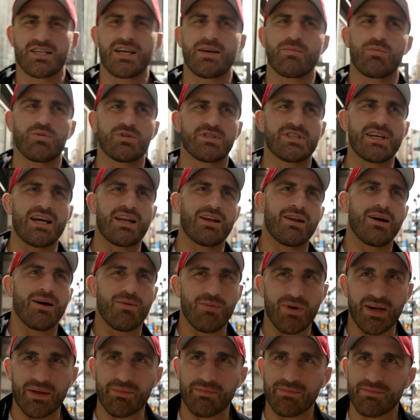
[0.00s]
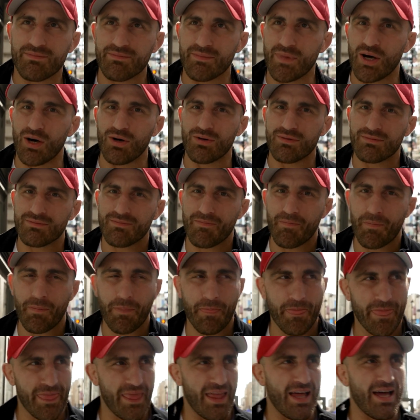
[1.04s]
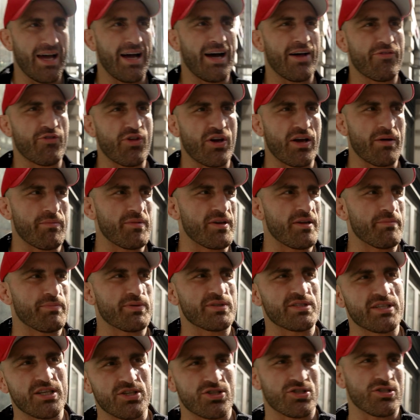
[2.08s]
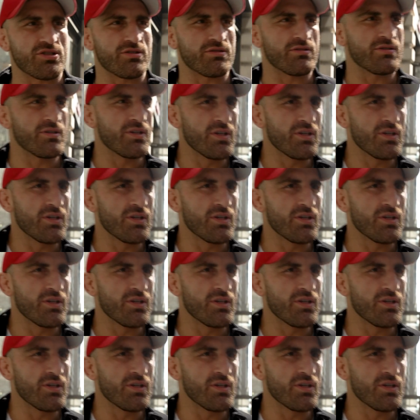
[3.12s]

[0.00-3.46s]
Champ wants that lightweight belt. I think I'm in a position.